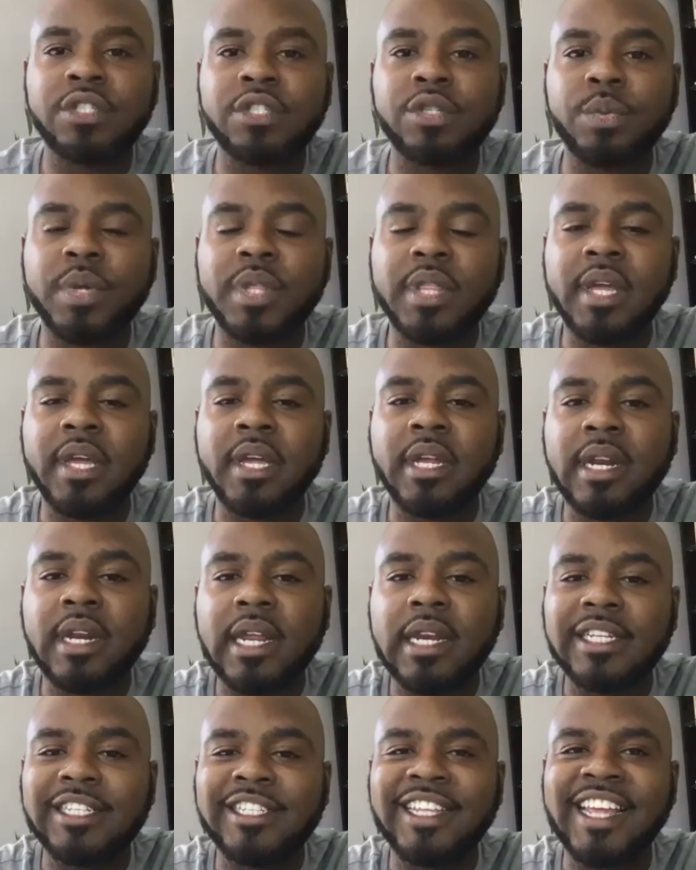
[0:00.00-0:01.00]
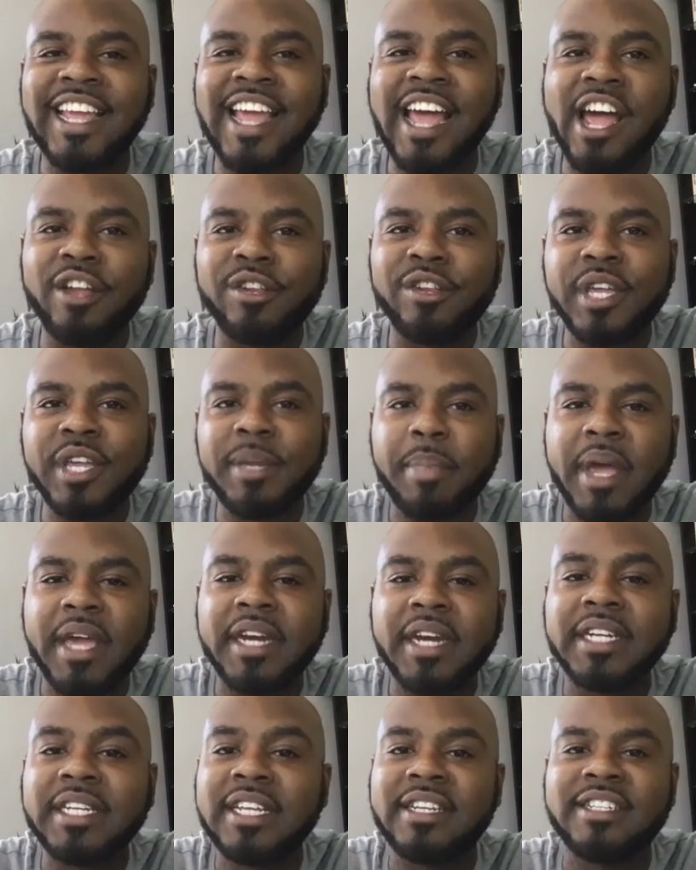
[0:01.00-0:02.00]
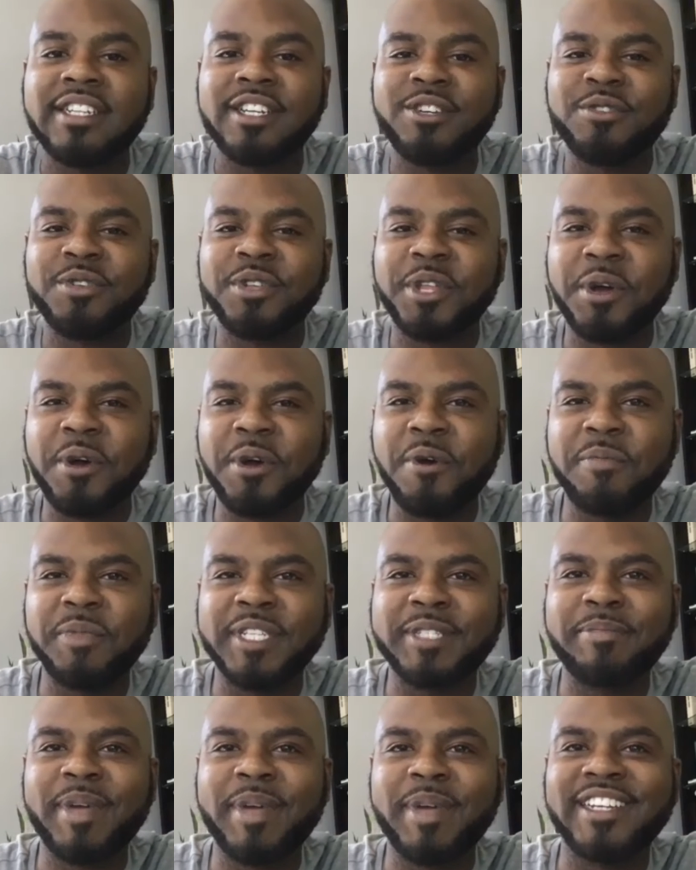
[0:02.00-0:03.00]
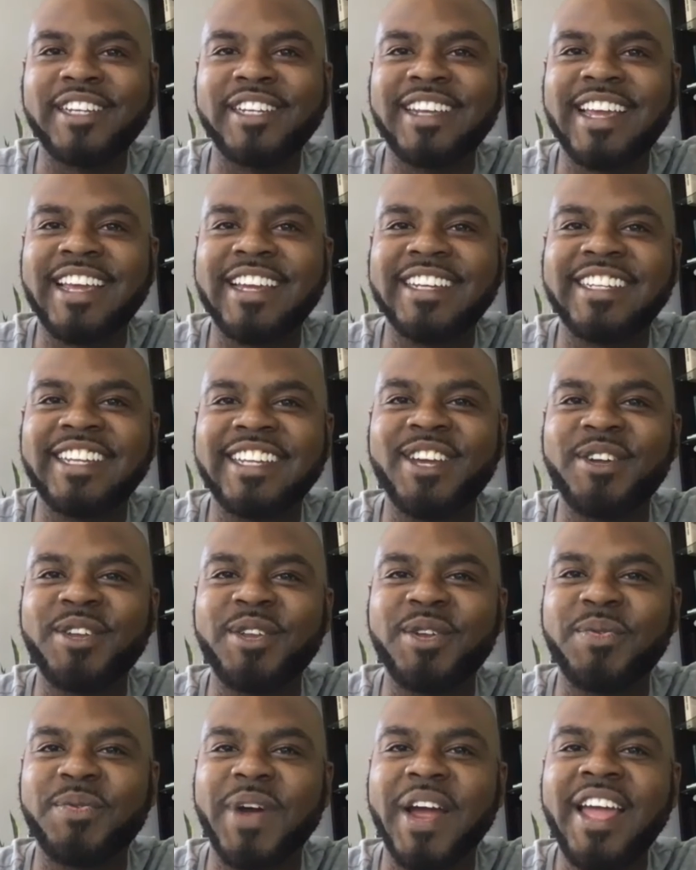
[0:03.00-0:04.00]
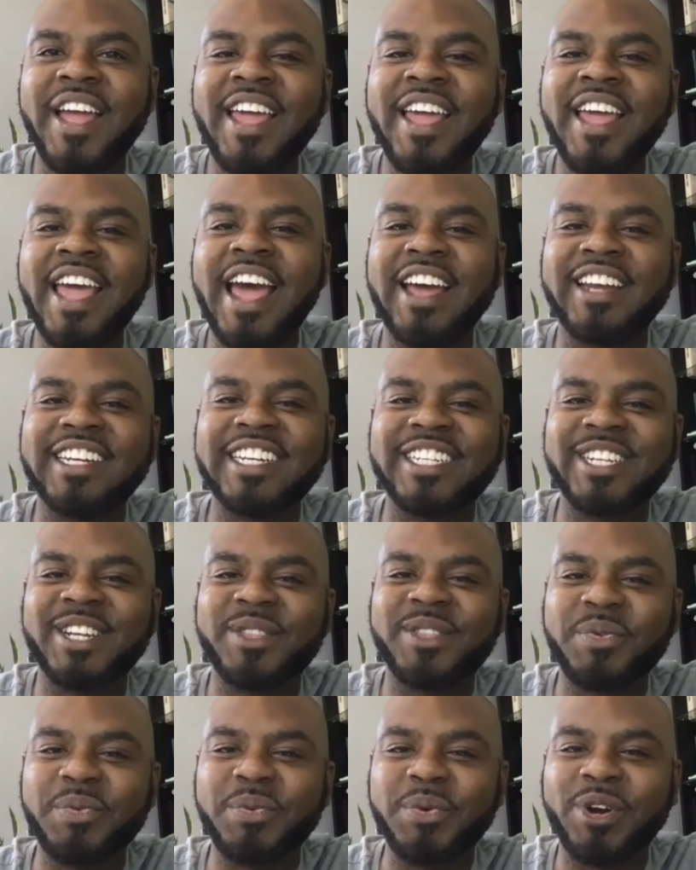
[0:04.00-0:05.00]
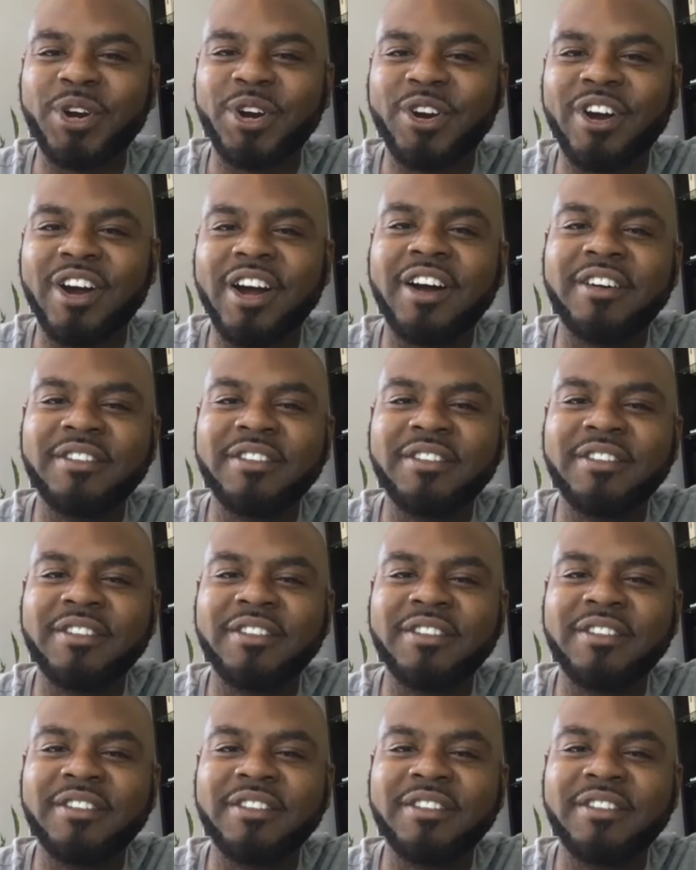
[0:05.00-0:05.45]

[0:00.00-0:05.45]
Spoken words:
with that, at least to guide you. He paid attention during the home inspection and could tell you how to shut the water off.